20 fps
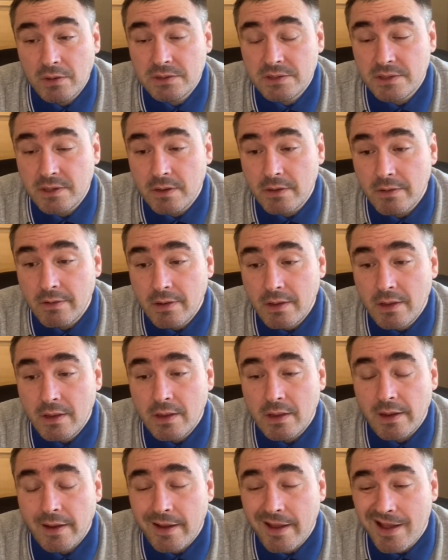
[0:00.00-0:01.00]
So,
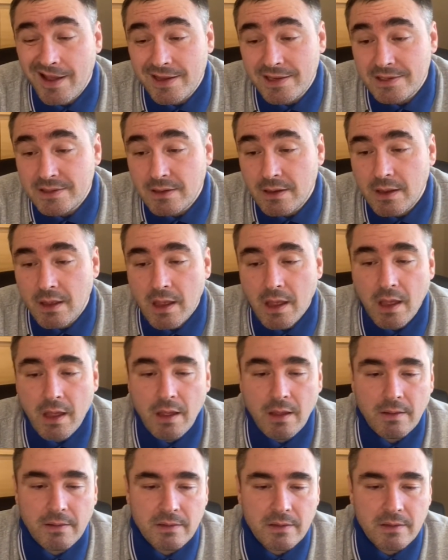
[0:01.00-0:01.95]
guys, uh,